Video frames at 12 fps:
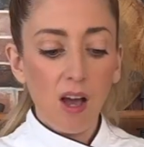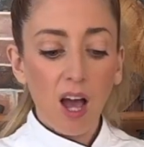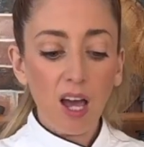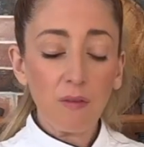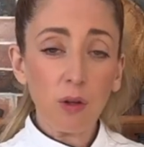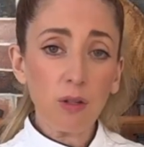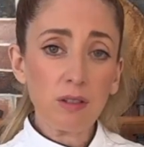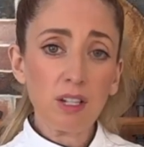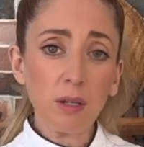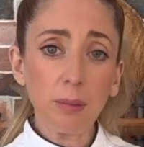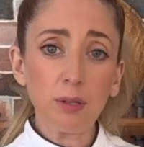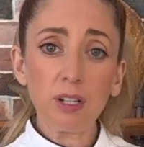I've
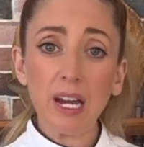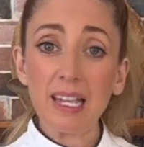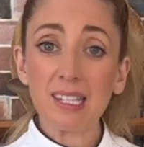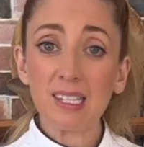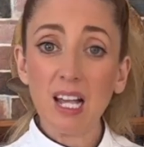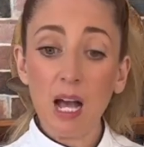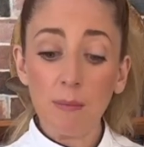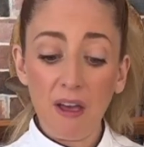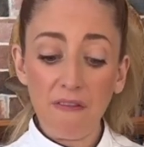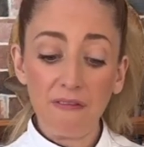also put some